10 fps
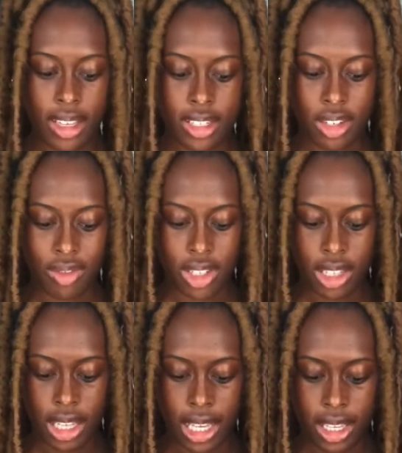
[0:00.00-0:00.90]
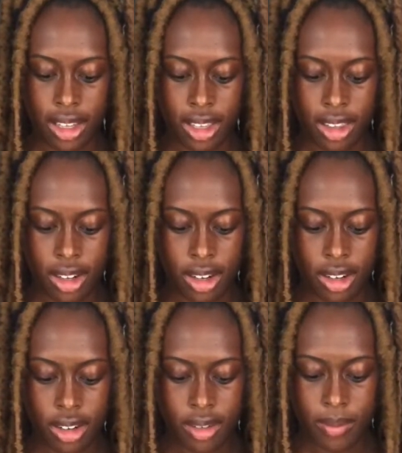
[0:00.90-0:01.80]
Didn't really like it either.
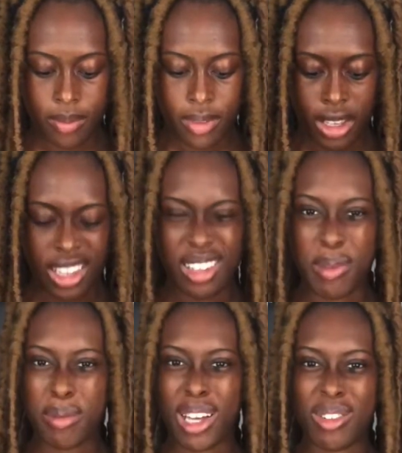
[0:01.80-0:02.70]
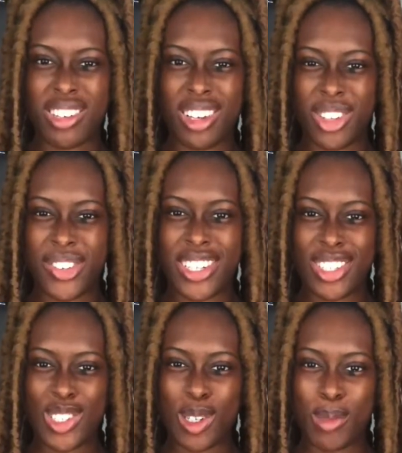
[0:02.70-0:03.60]
I think maybe that was another
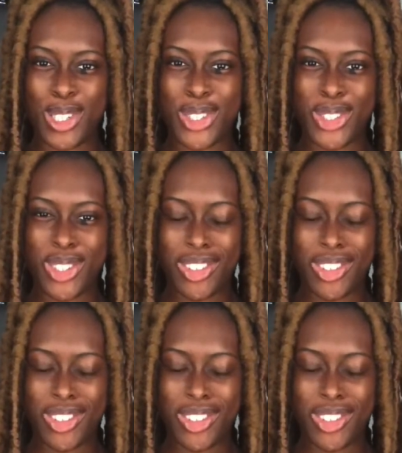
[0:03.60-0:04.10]
reason term two